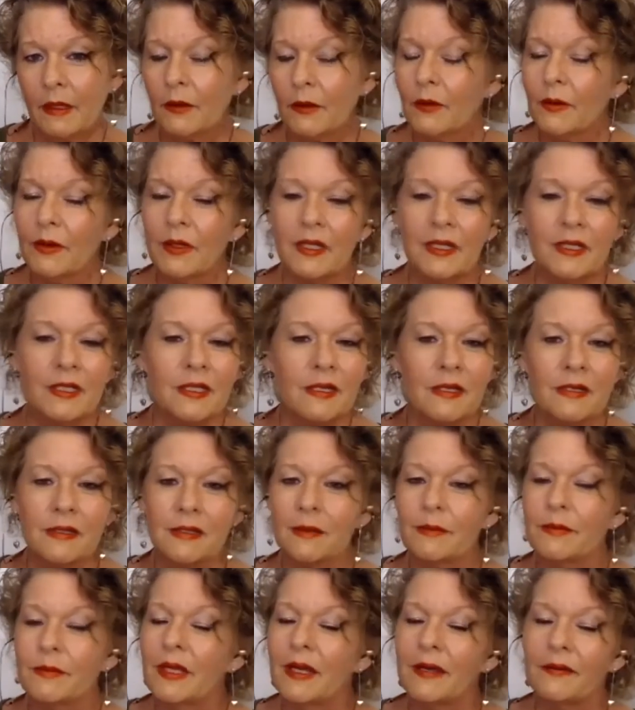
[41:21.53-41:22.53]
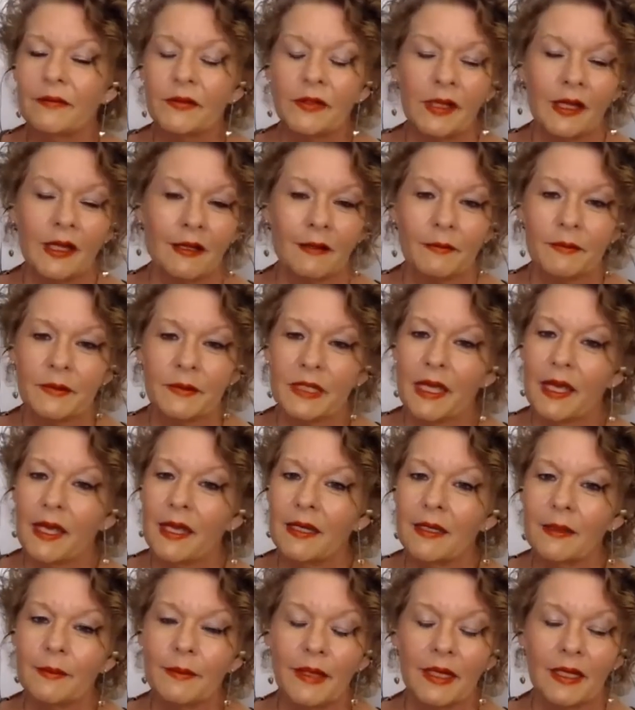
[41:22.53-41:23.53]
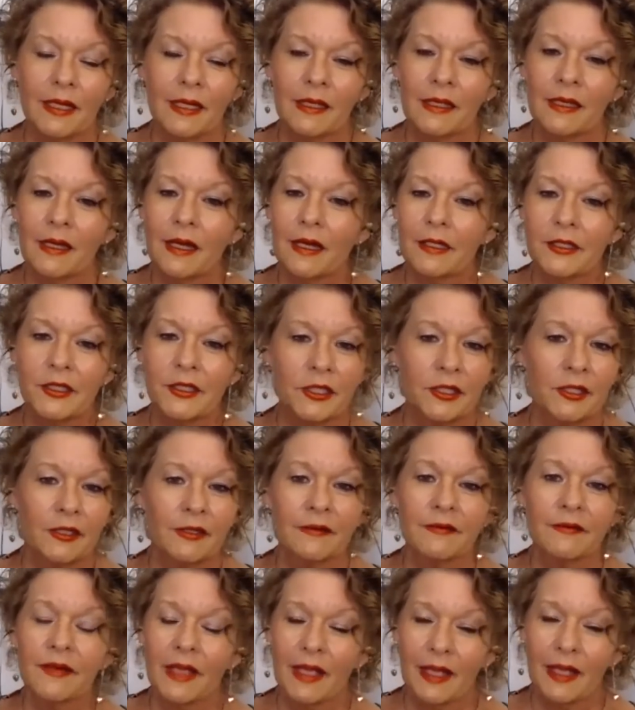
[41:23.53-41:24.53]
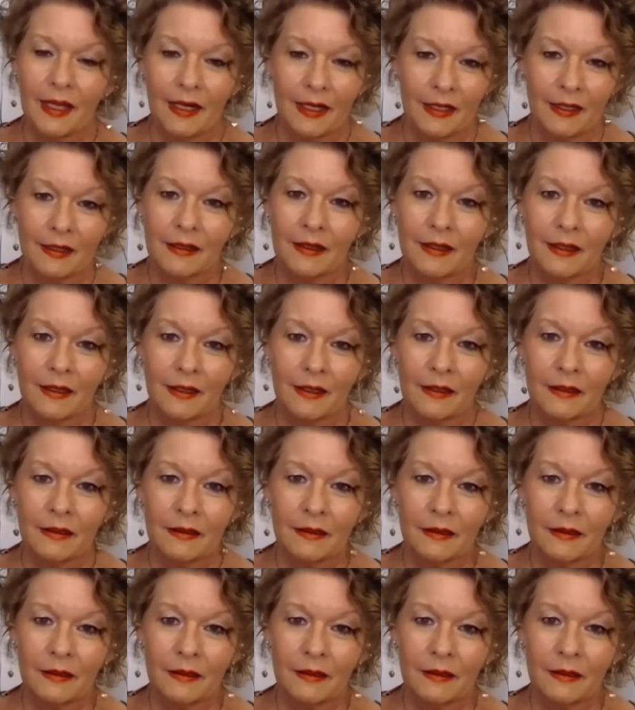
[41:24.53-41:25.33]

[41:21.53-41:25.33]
Criticism never helped anybody achieve anything.